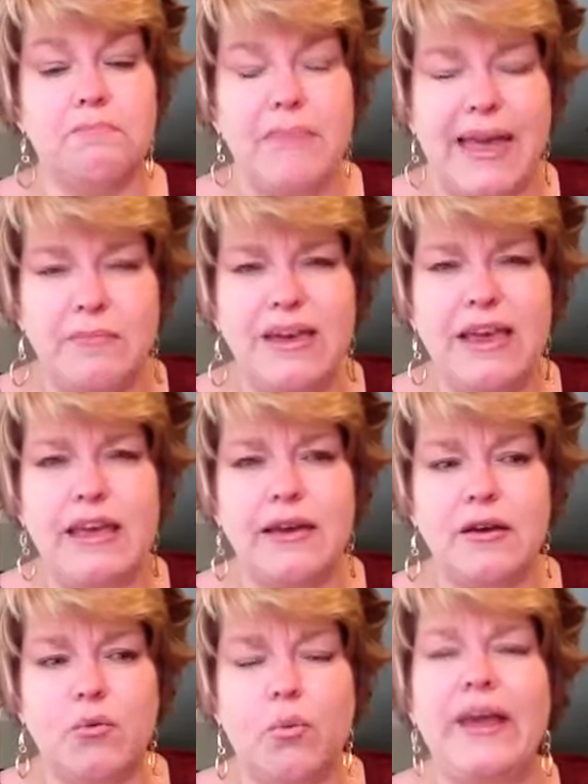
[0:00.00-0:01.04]
Maybe
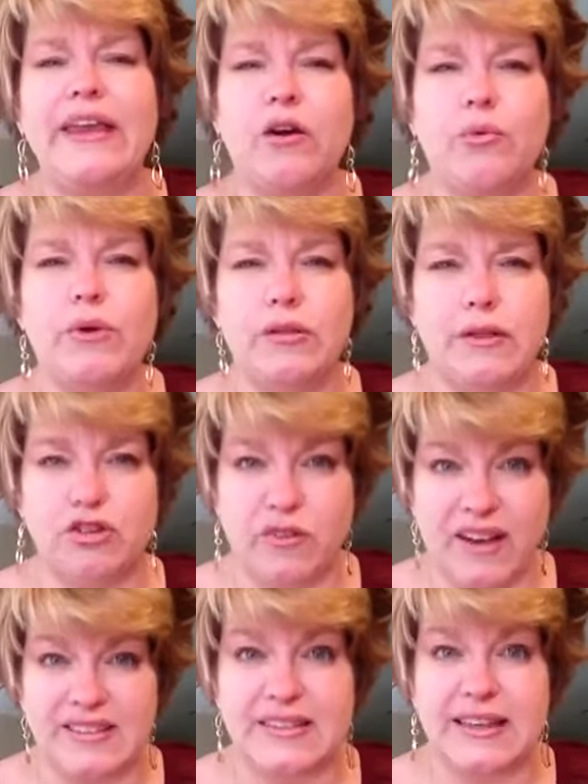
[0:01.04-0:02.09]
we don't really
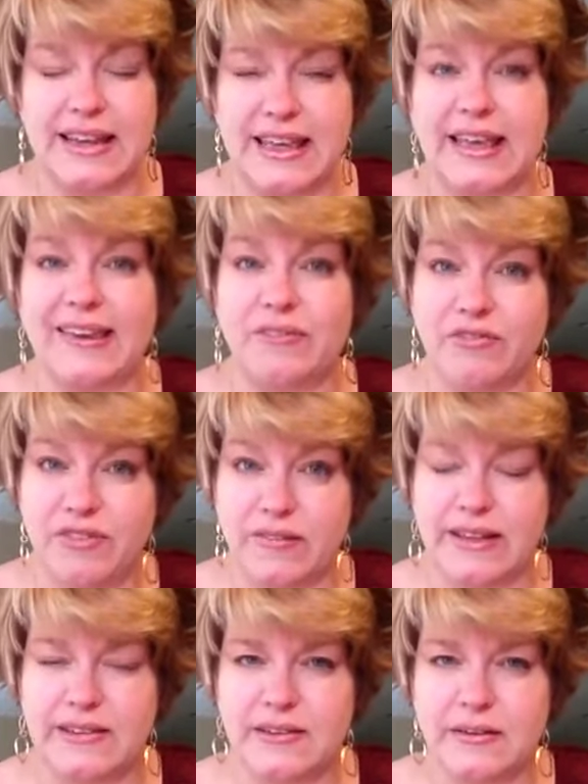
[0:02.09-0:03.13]
trust that he can fill
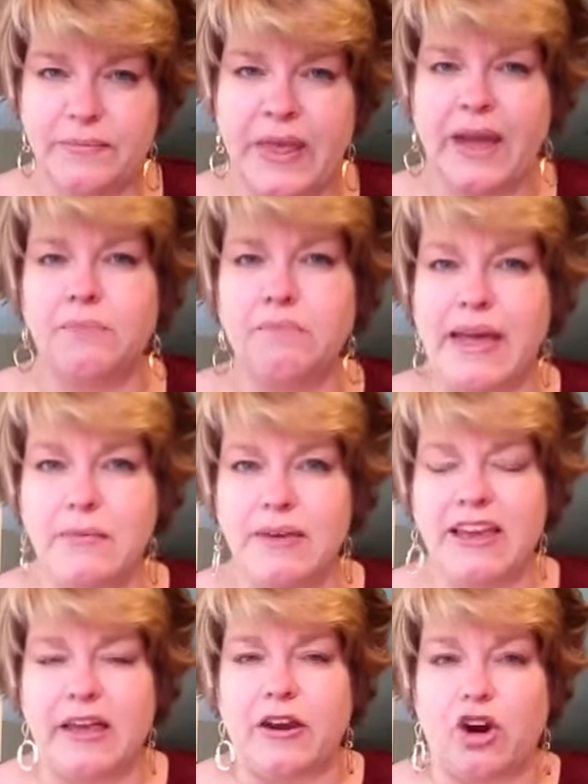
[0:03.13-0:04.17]
it. Maybe
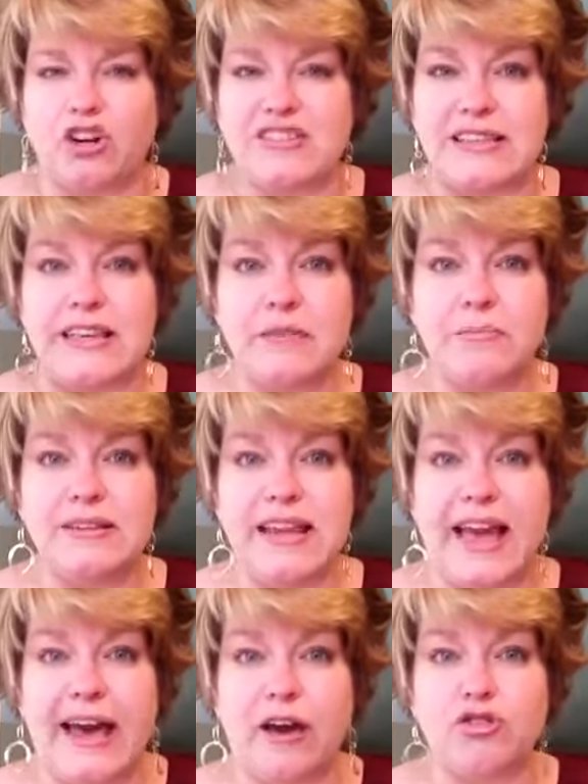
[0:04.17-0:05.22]
in our deep
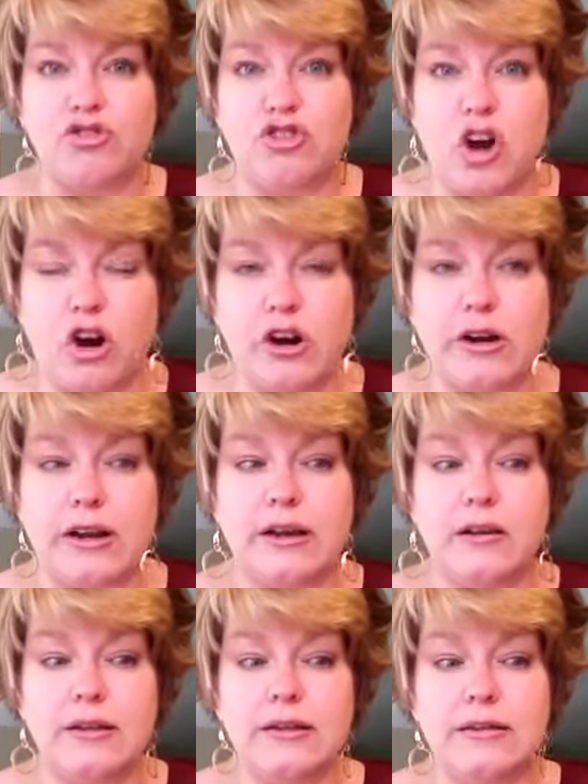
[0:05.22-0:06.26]
down dark
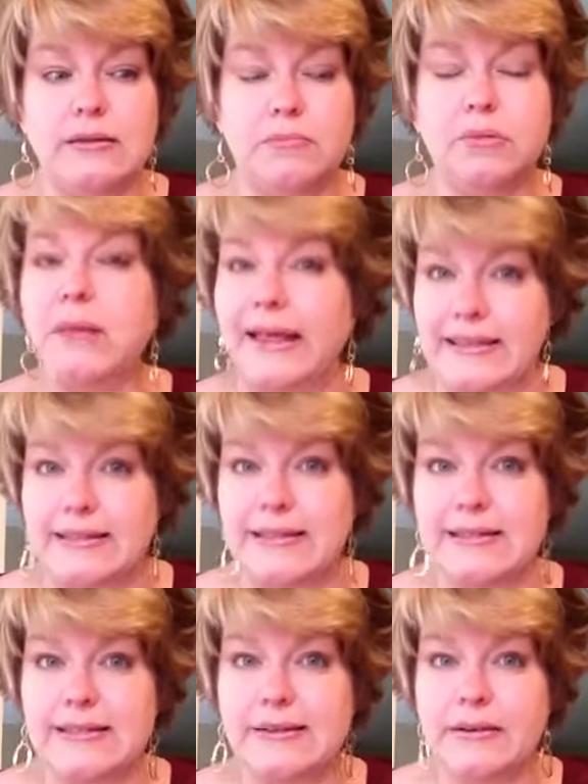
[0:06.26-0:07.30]

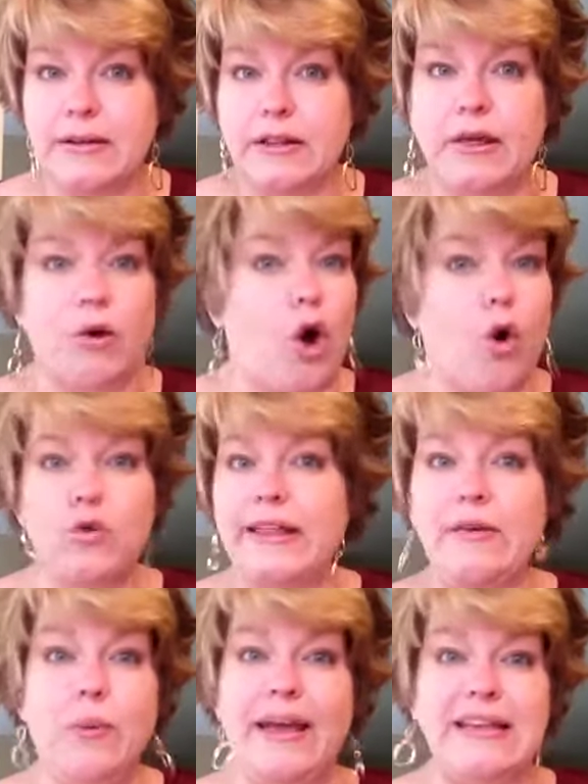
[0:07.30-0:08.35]
places that
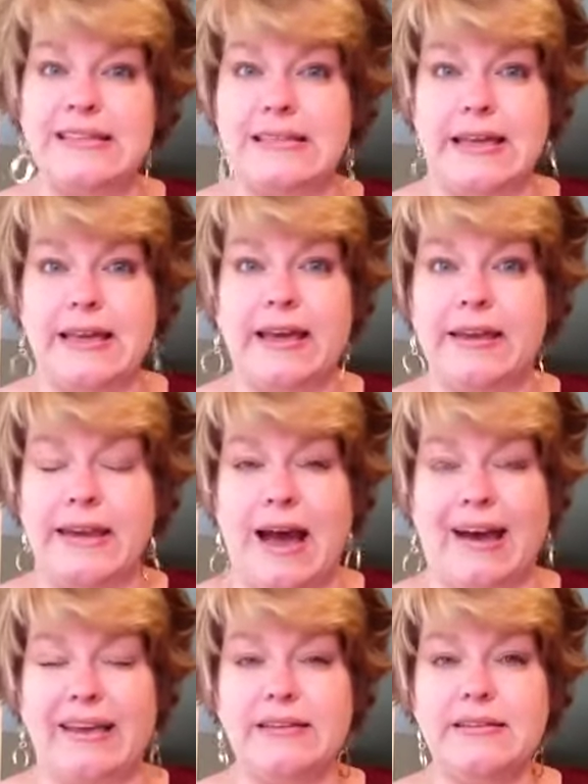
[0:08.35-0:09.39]
only we see at
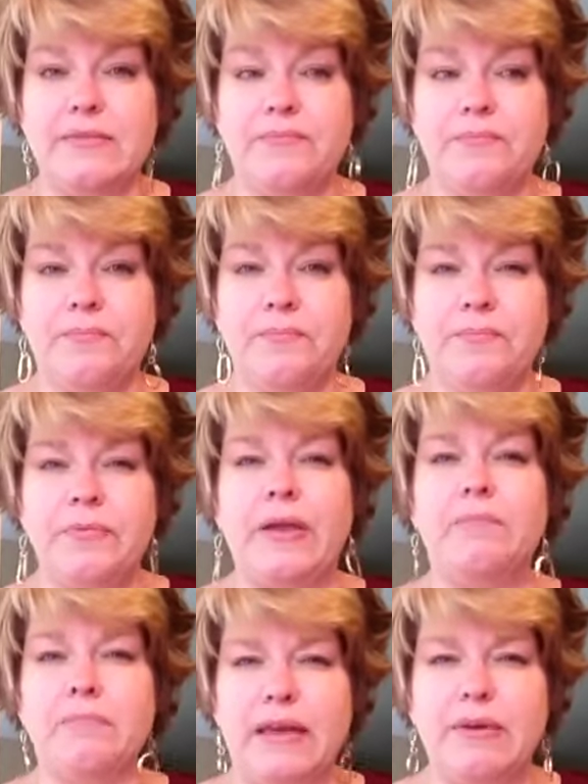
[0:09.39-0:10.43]
night,
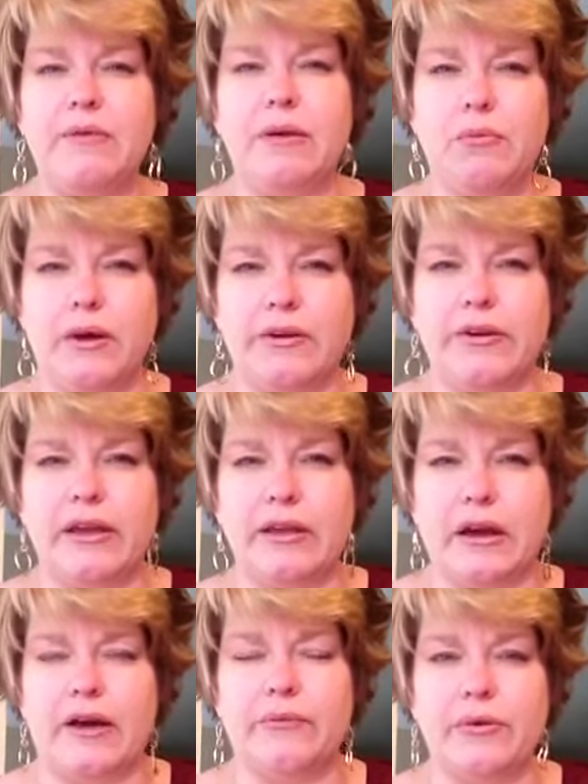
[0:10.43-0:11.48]
maybe we wonder, can
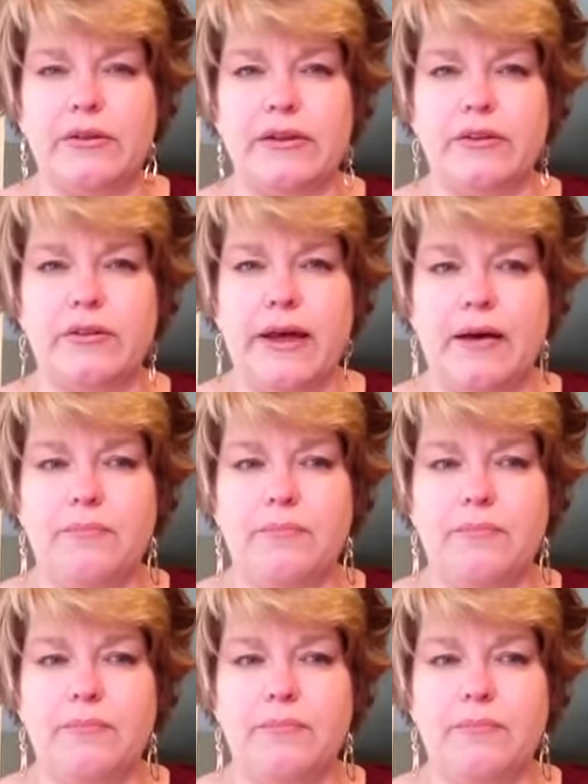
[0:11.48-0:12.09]
God really do that?